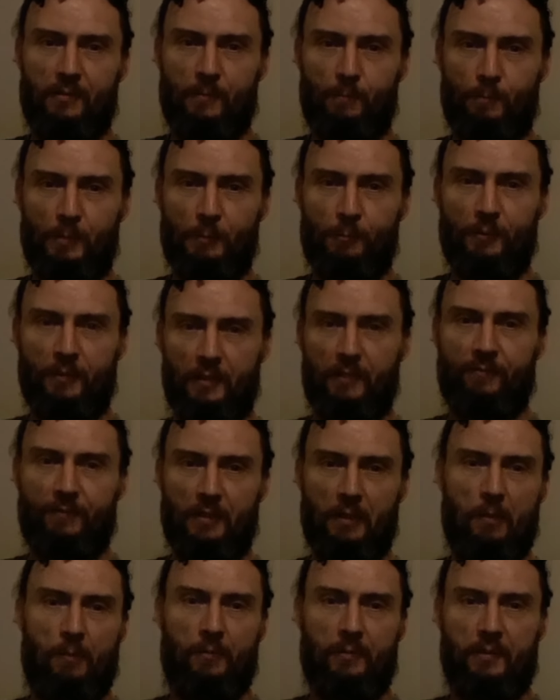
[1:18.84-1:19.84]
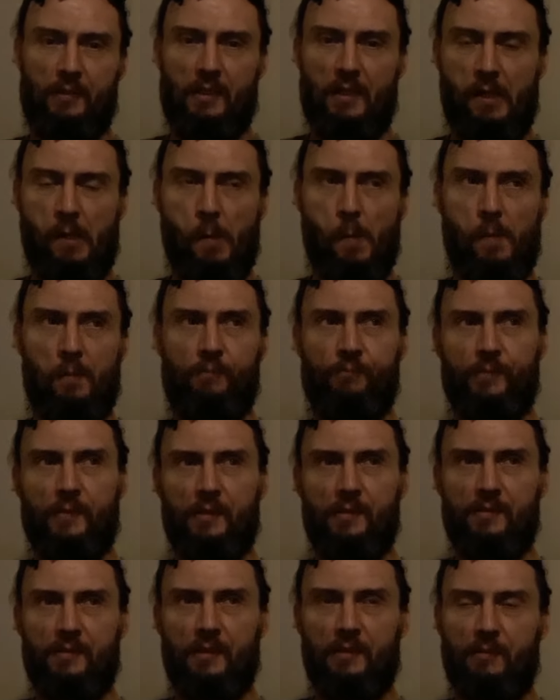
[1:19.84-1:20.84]
people that have dealt with that
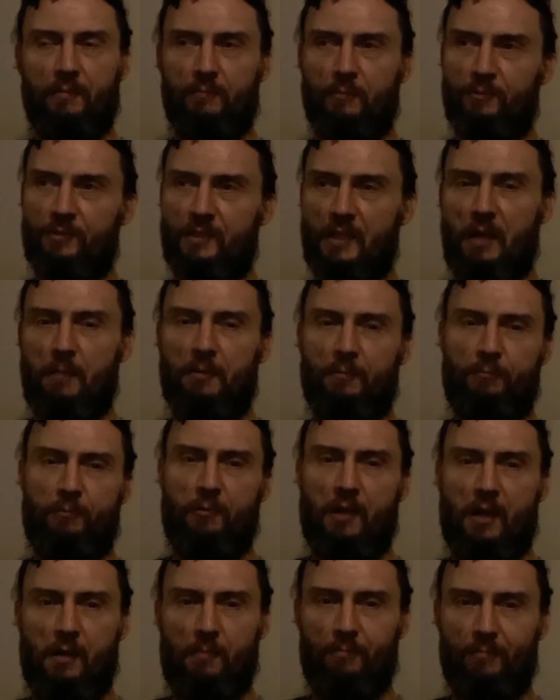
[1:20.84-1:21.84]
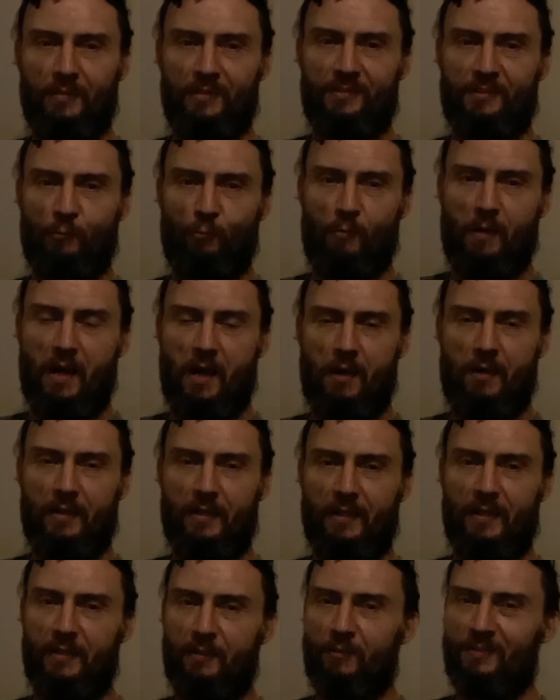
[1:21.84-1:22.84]
said the most common problem is the wiring.
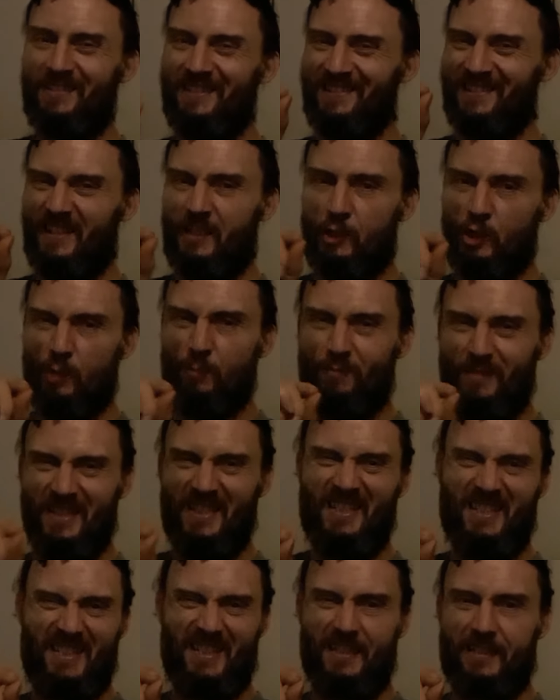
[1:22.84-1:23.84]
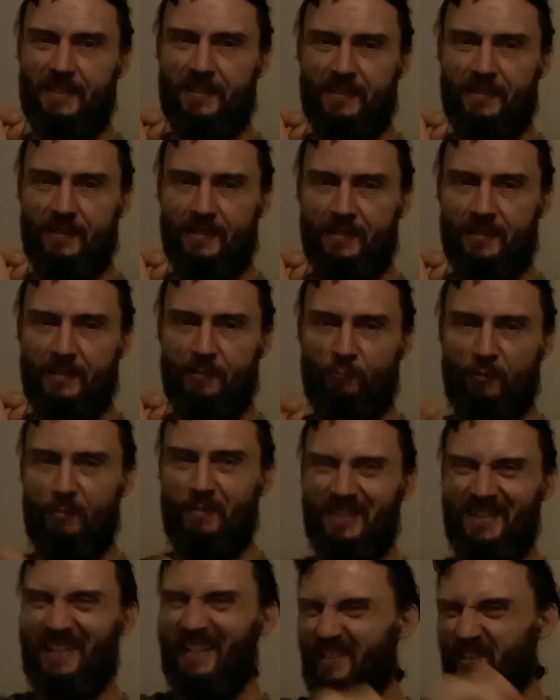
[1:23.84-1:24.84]
I notice it's intermittent. 1
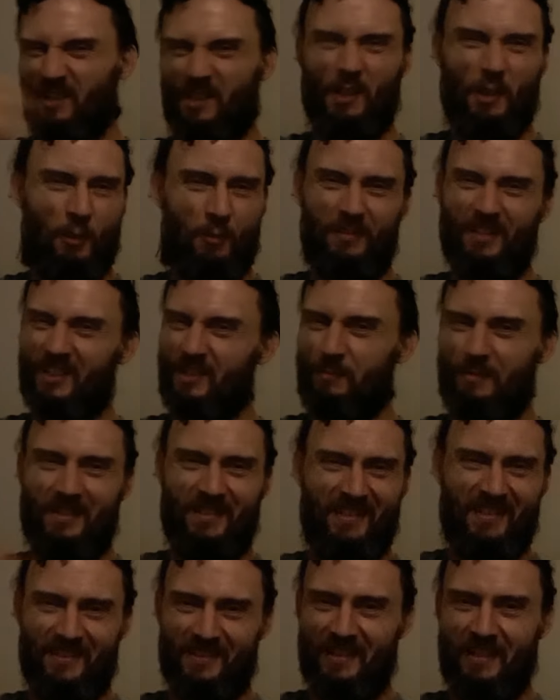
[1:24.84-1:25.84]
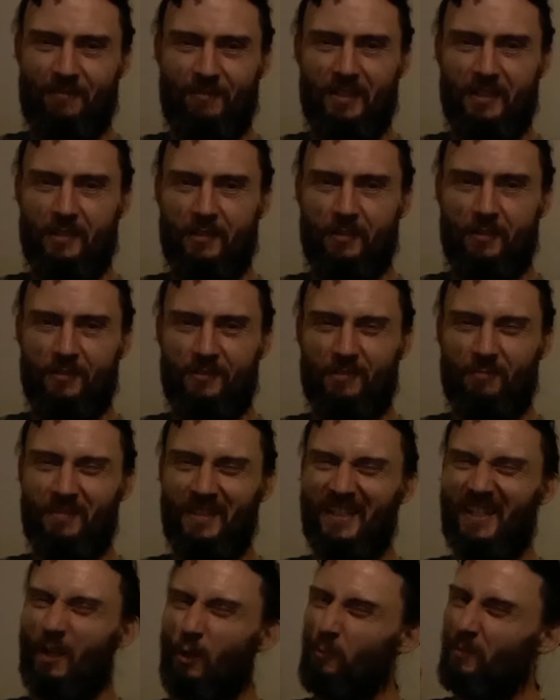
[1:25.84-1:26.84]
minute it has a code, next minute it doesn't have any codes. I
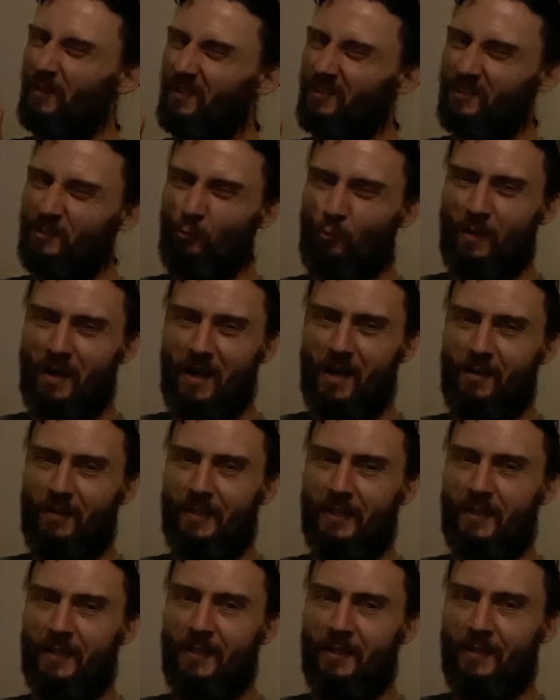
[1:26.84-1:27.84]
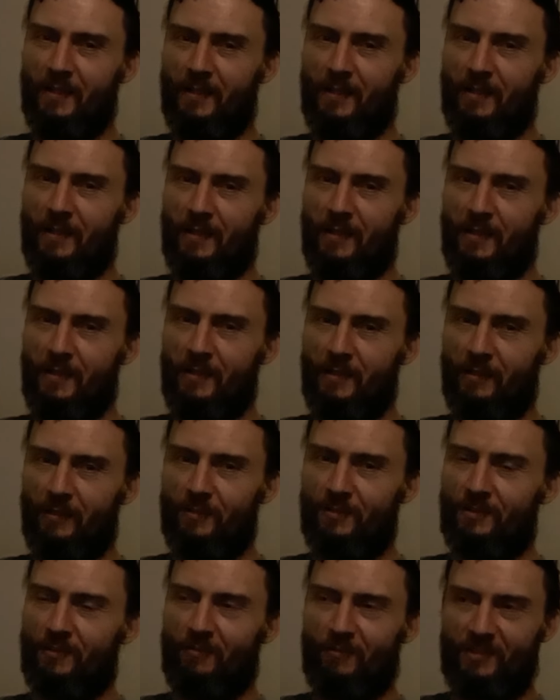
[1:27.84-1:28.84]
think it's the wiring,
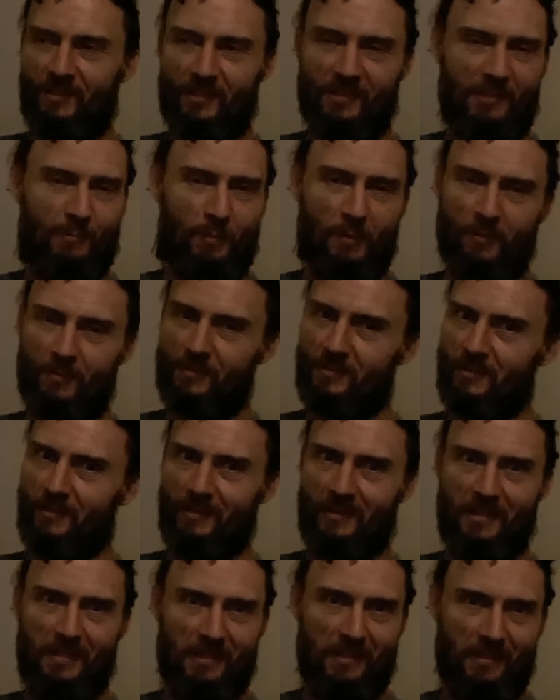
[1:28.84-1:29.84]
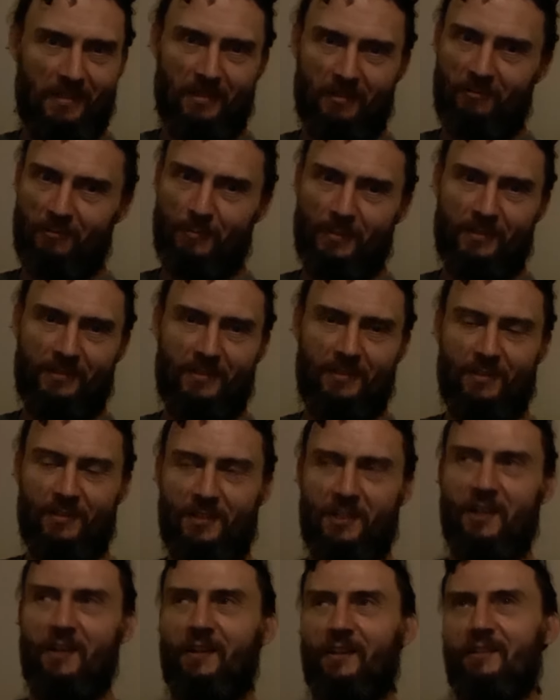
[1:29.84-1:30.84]
because it's exposed to the heat and elements and
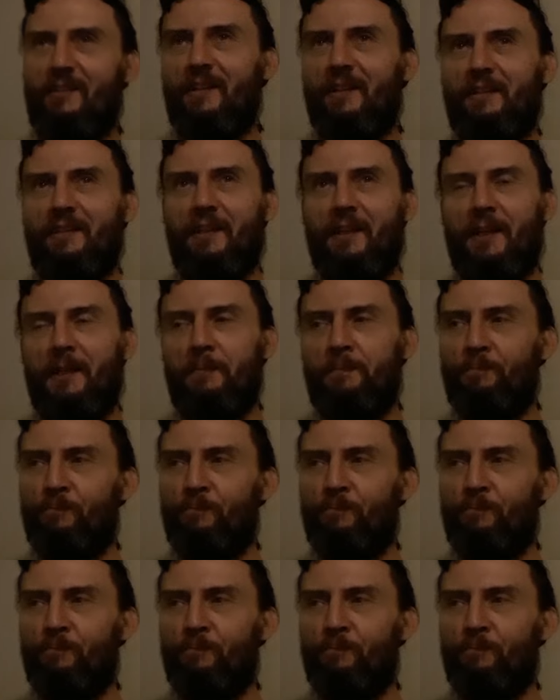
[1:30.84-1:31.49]
junk like that.